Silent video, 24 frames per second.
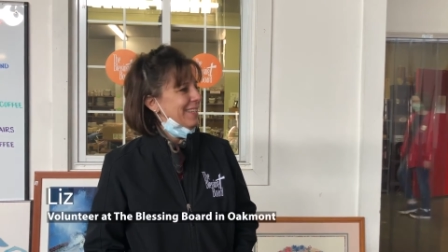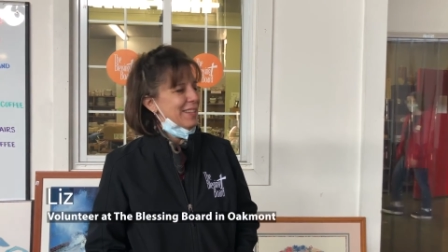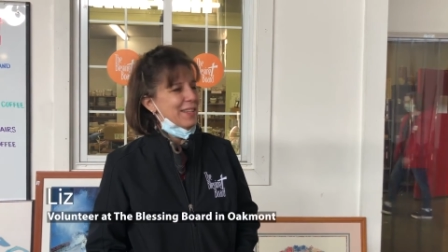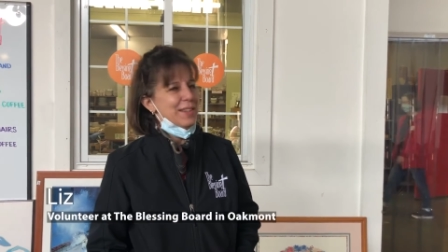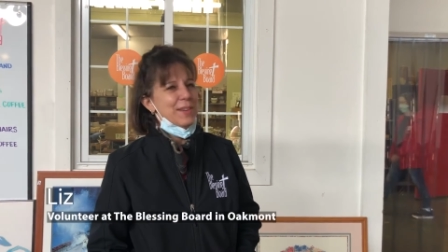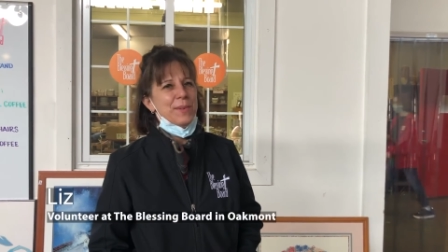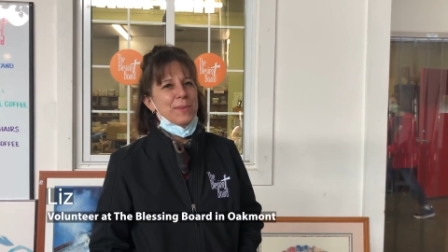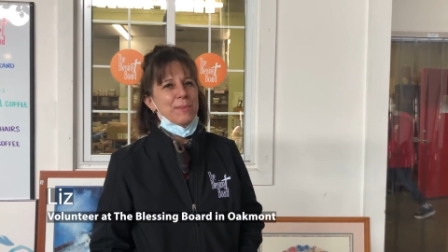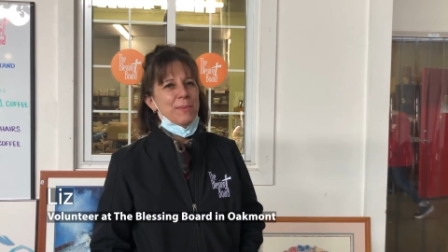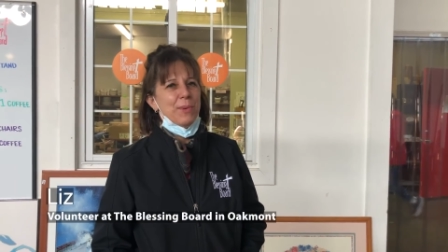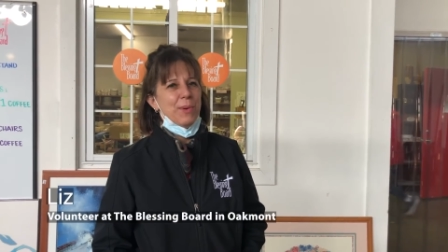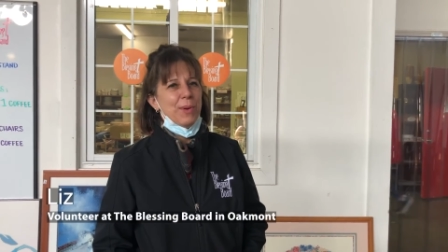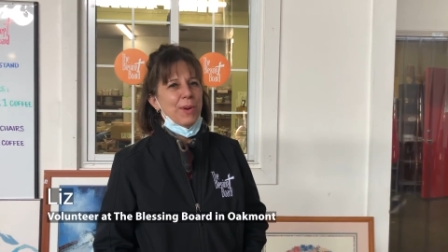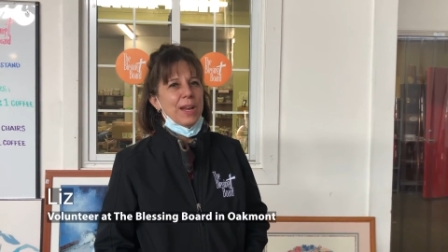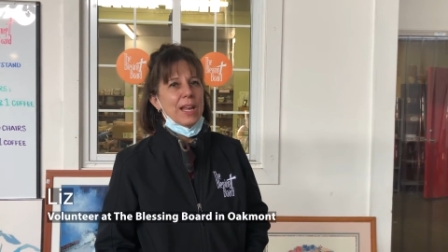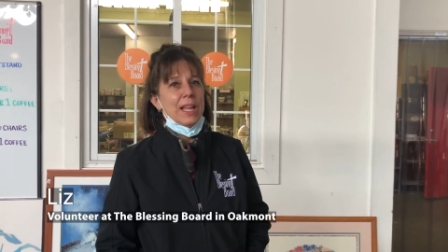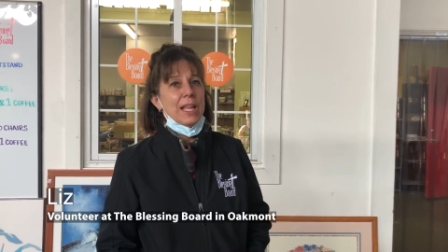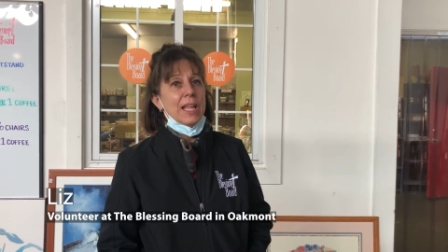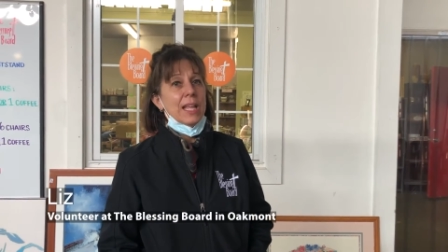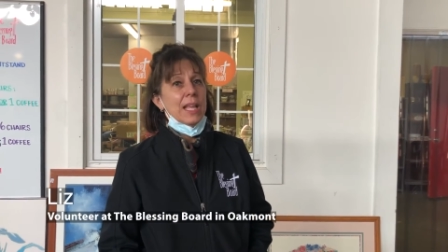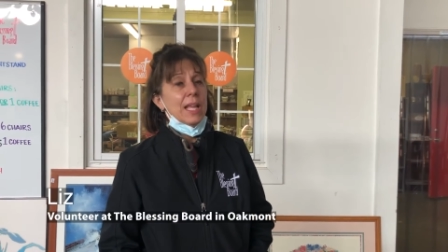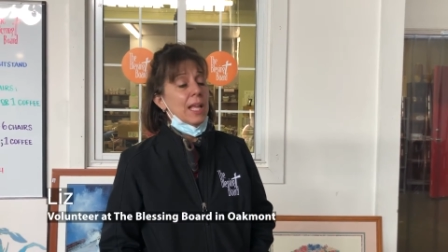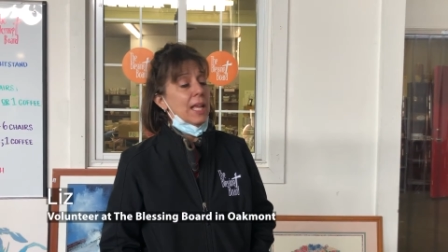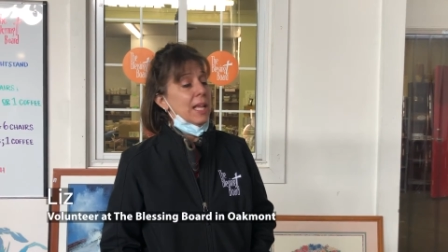Good
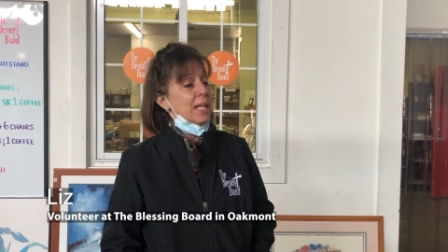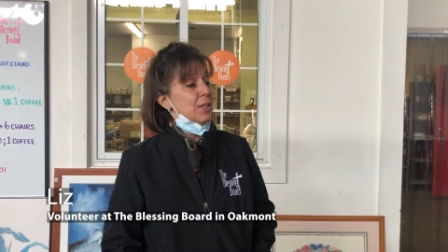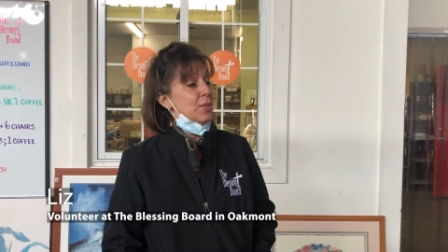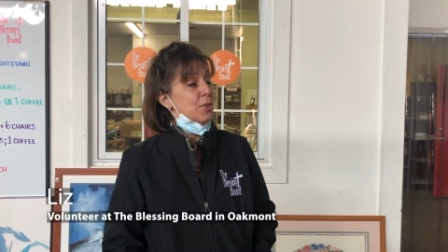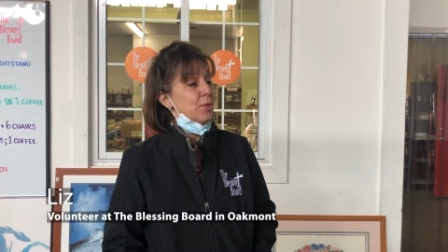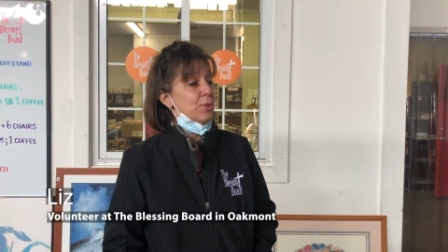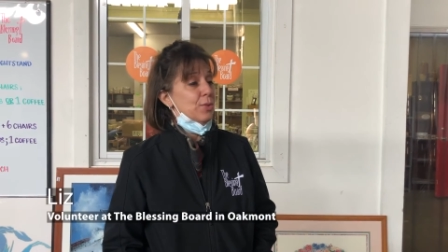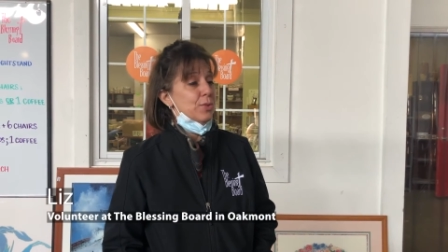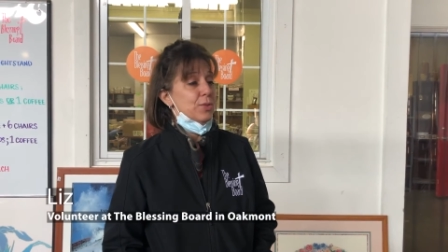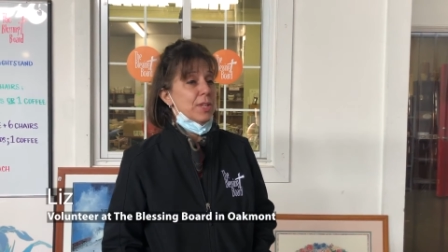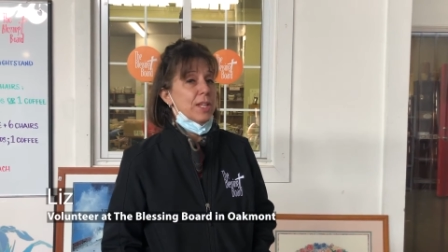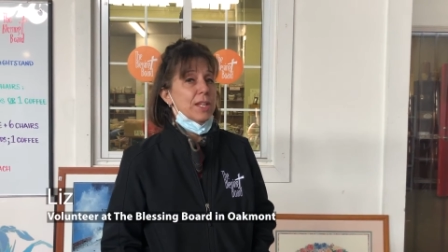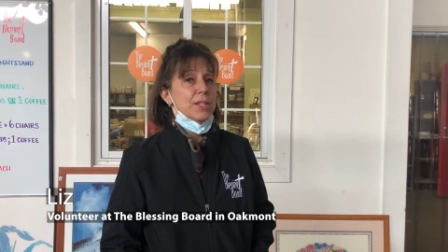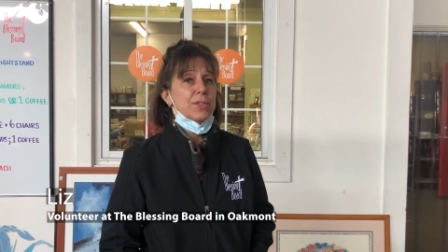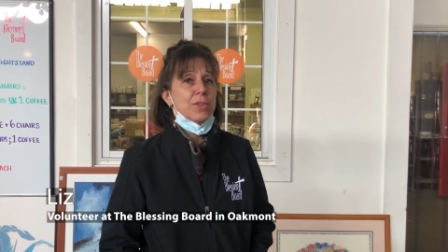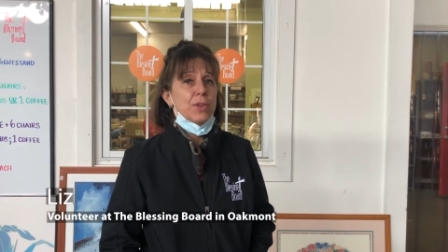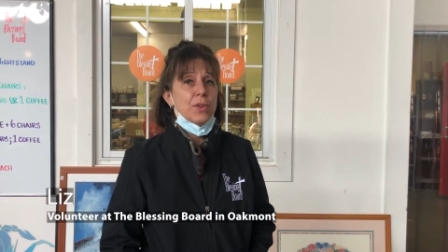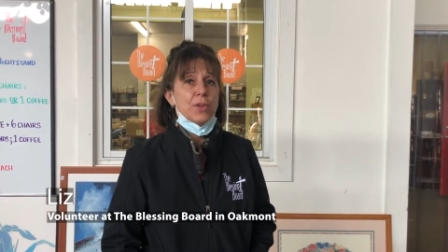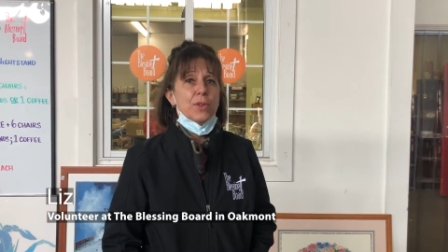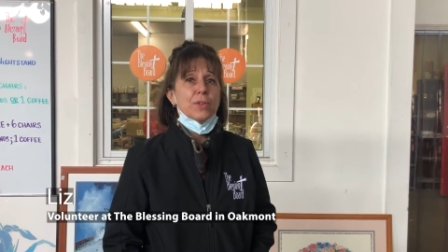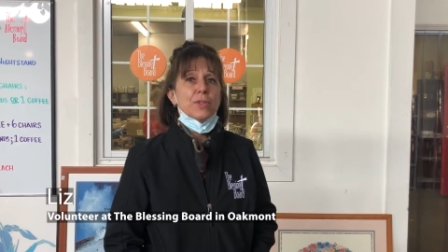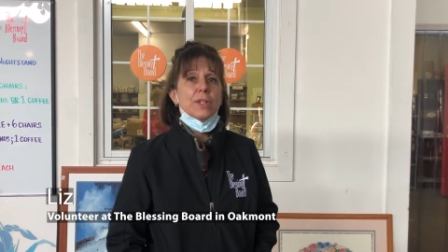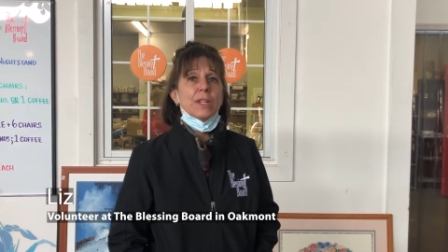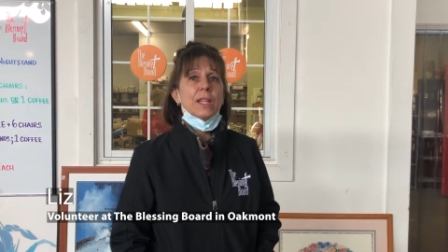morning. And Tuesdays are
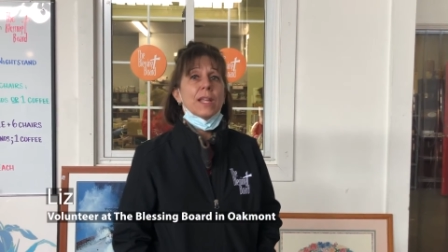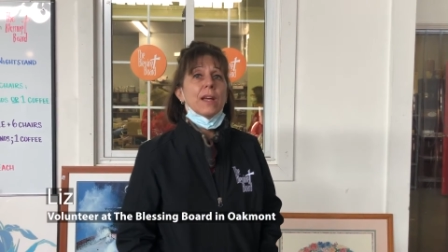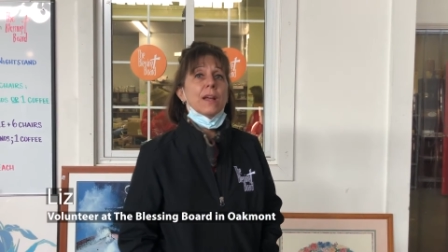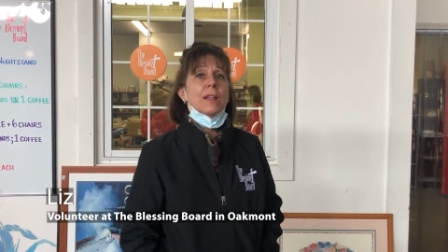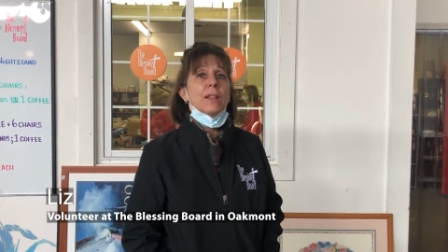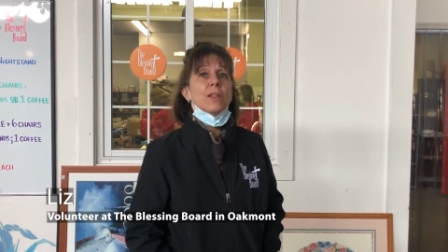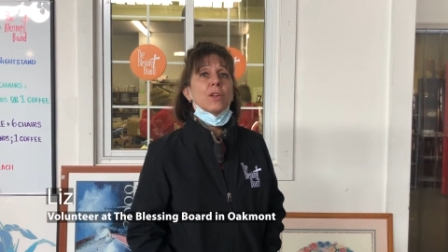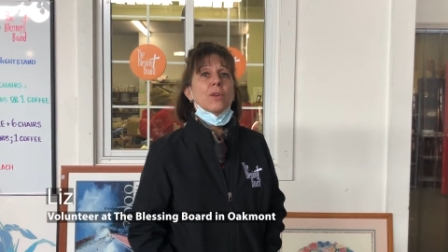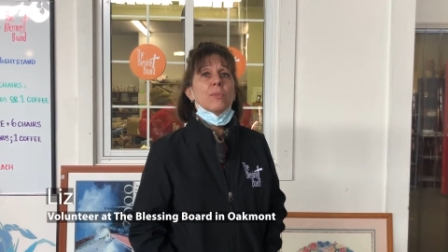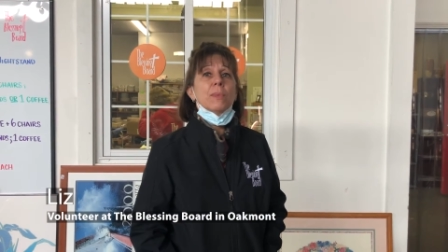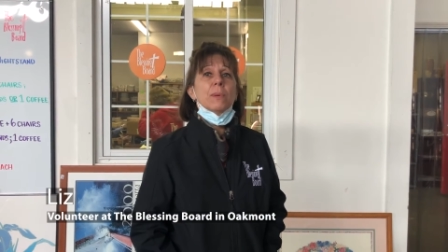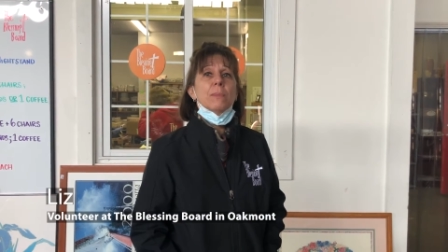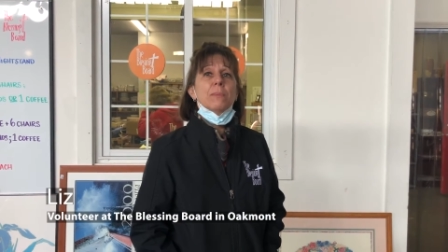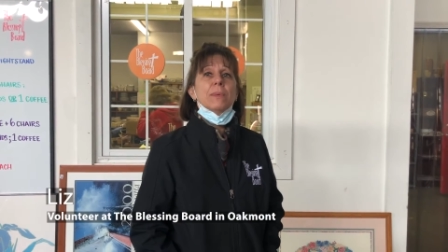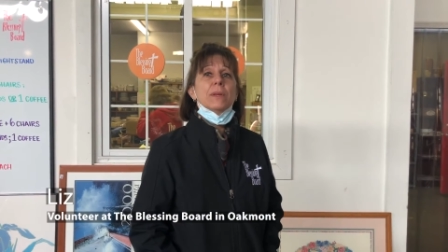usually a little bit